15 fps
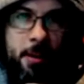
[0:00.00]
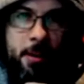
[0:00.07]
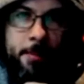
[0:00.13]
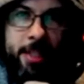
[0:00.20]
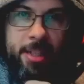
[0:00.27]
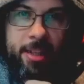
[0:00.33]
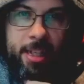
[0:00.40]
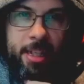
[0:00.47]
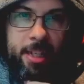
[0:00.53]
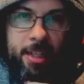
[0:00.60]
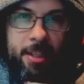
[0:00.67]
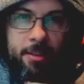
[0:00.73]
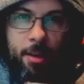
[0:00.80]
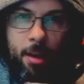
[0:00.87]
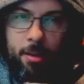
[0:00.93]
I mean,
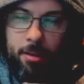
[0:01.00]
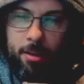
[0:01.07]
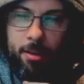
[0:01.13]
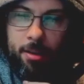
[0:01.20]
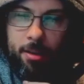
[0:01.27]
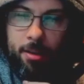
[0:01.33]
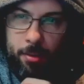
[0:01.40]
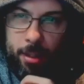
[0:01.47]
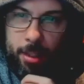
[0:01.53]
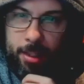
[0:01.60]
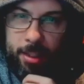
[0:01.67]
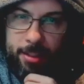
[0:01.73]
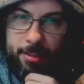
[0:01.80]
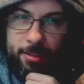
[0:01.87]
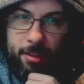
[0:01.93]
the Night Hulk thing
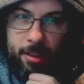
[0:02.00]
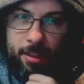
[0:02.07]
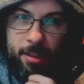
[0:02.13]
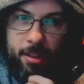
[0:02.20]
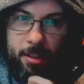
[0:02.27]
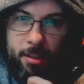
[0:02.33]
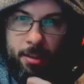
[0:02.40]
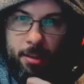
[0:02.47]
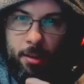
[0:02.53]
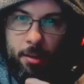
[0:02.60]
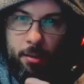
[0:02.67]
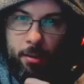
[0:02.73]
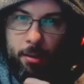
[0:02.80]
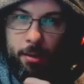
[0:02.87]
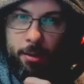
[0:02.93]
is like
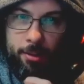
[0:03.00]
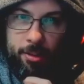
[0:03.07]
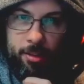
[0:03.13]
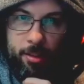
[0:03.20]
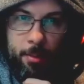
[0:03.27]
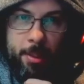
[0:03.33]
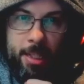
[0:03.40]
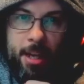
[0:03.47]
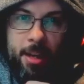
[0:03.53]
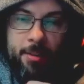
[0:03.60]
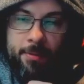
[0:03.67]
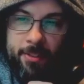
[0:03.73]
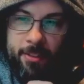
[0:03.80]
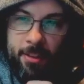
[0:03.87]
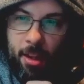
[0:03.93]
something out
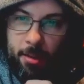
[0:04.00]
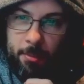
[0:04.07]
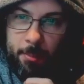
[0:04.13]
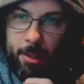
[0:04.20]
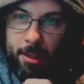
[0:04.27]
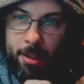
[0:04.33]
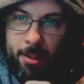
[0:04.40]
of a nightmare.